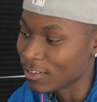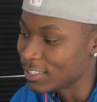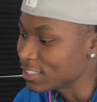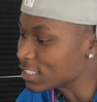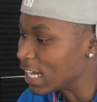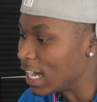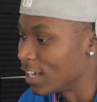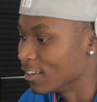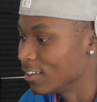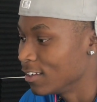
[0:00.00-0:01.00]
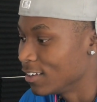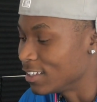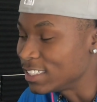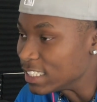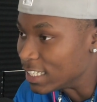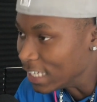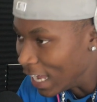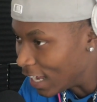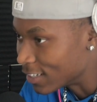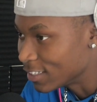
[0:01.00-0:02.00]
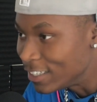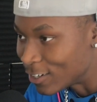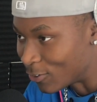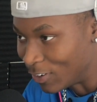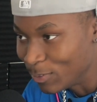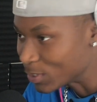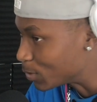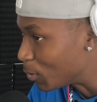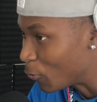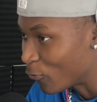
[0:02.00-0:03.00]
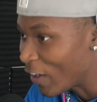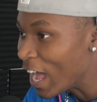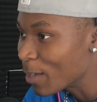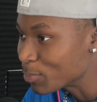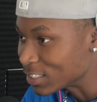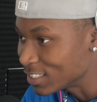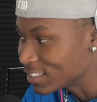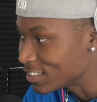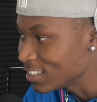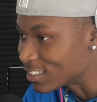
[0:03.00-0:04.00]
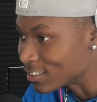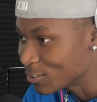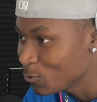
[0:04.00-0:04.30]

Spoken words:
His car, it's incognito. I'm talking about 5% tints.